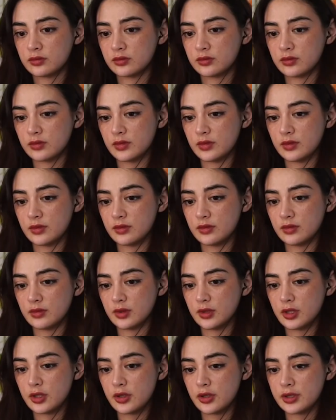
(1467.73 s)
Detective.
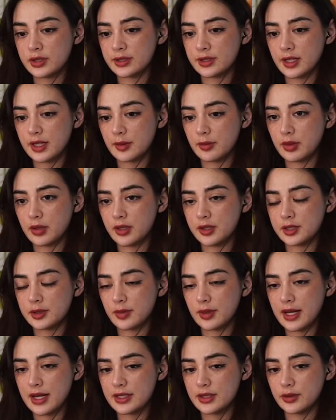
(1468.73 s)
Looks like blood
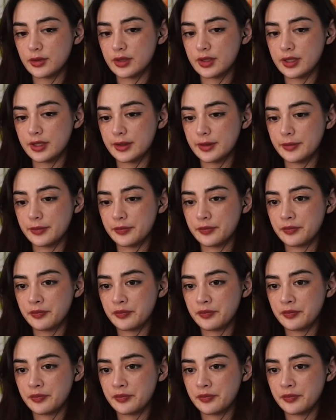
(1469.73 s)
splatters on him.